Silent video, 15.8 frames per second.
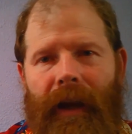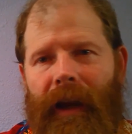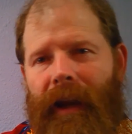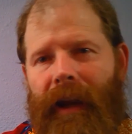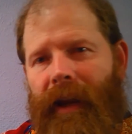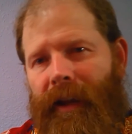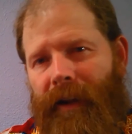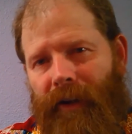
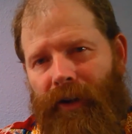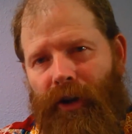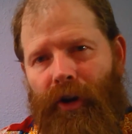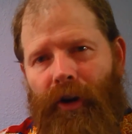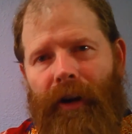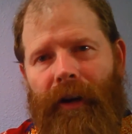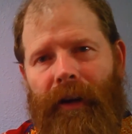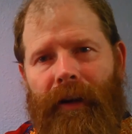and a
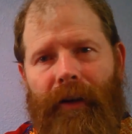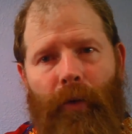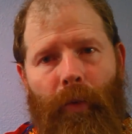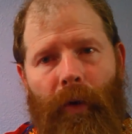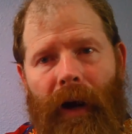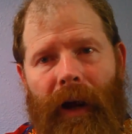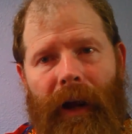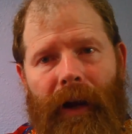current in a
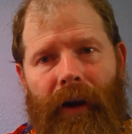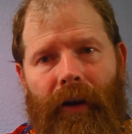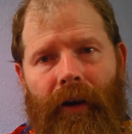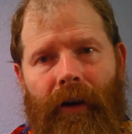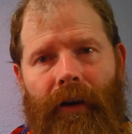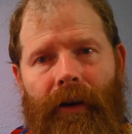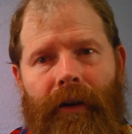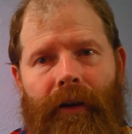
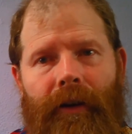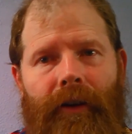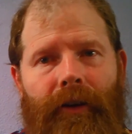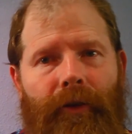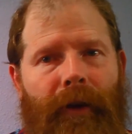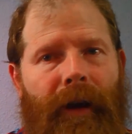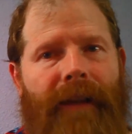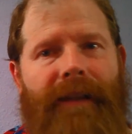wire
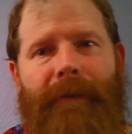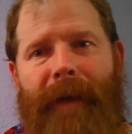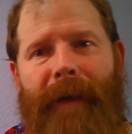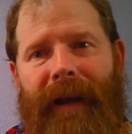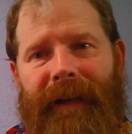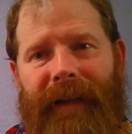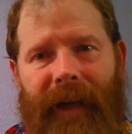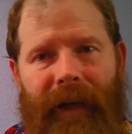creates a
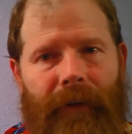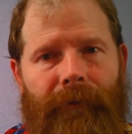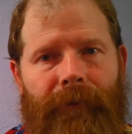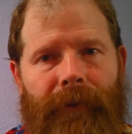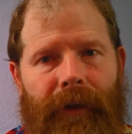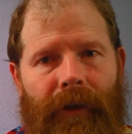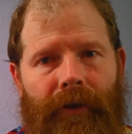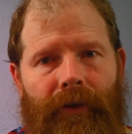magnetic
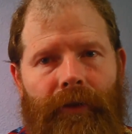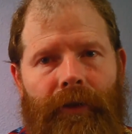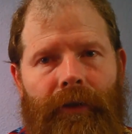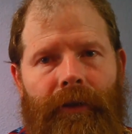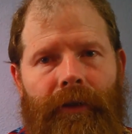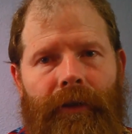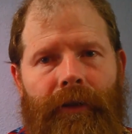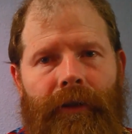field.
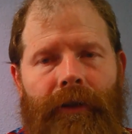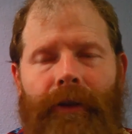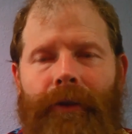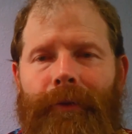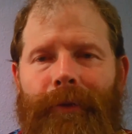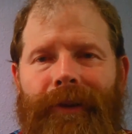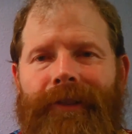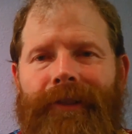
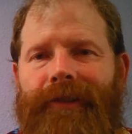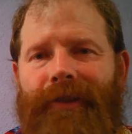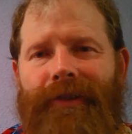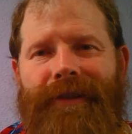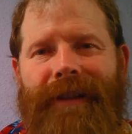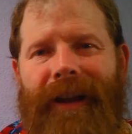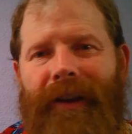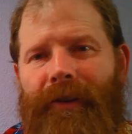Well, it
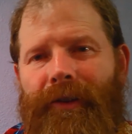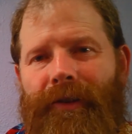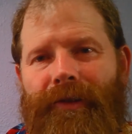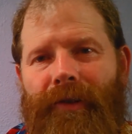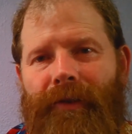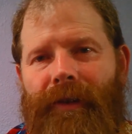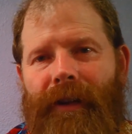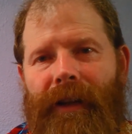turns out you
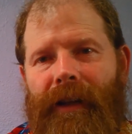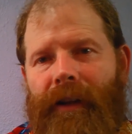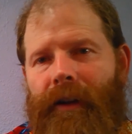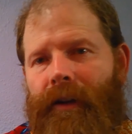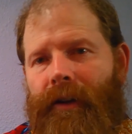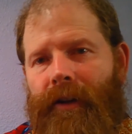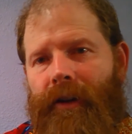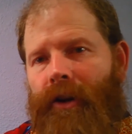don't need
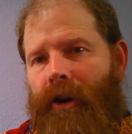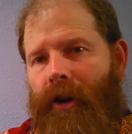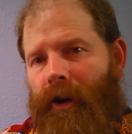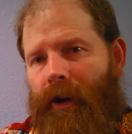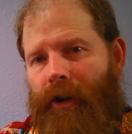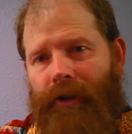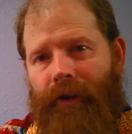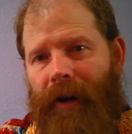a
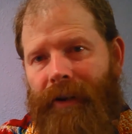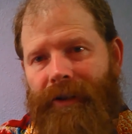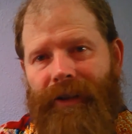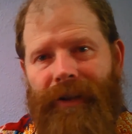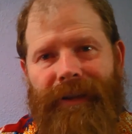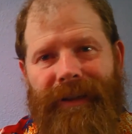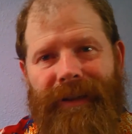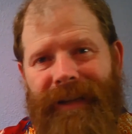current, you don't
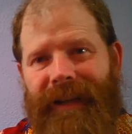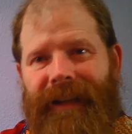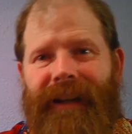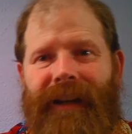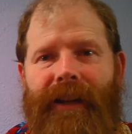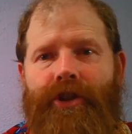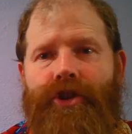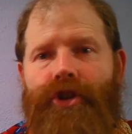actually need
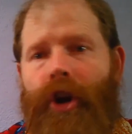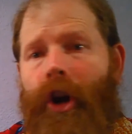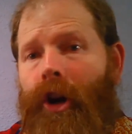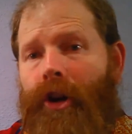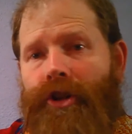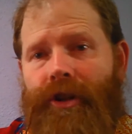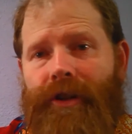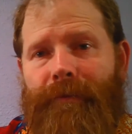any
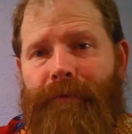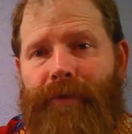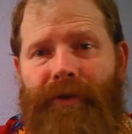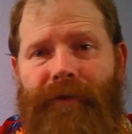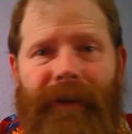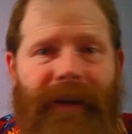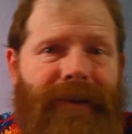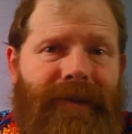charges
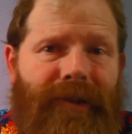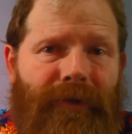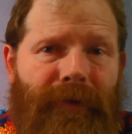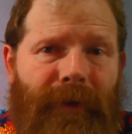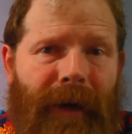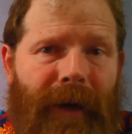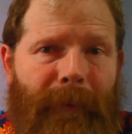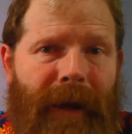moving to
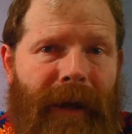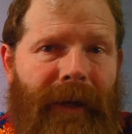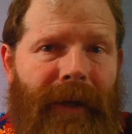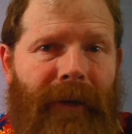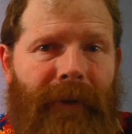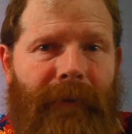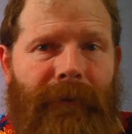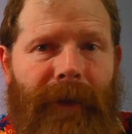create a
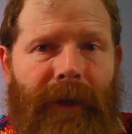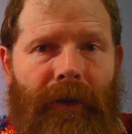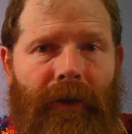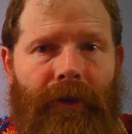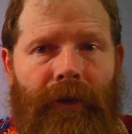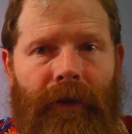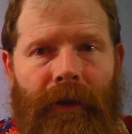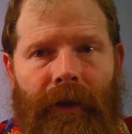magnetic
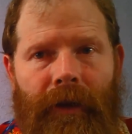field.